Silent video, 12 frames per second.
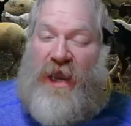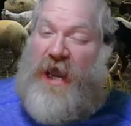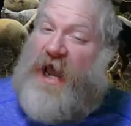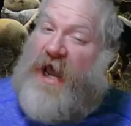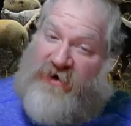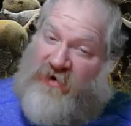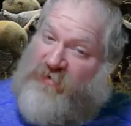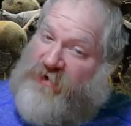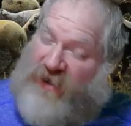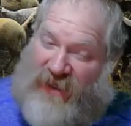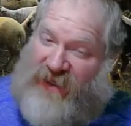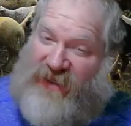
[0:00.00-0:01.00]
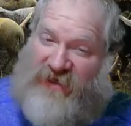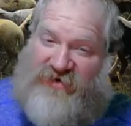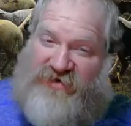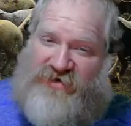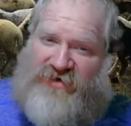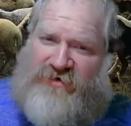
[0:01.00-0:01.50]
I don't
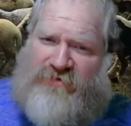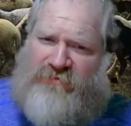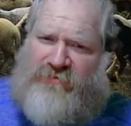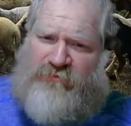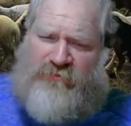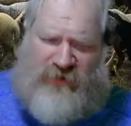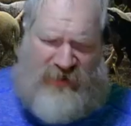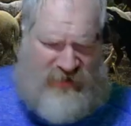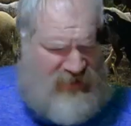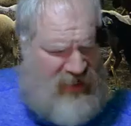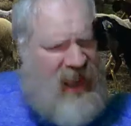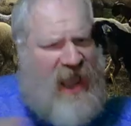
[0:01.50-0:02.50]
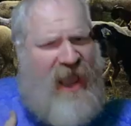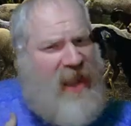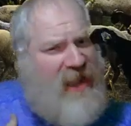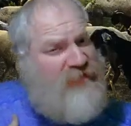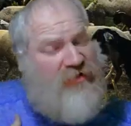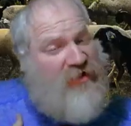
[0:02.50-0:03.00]
age because I
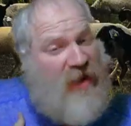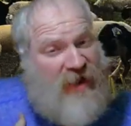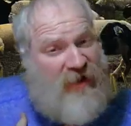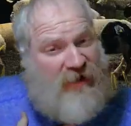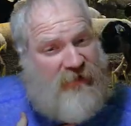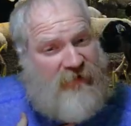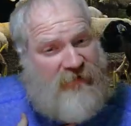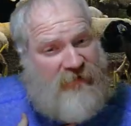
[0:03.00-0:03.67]
am your God.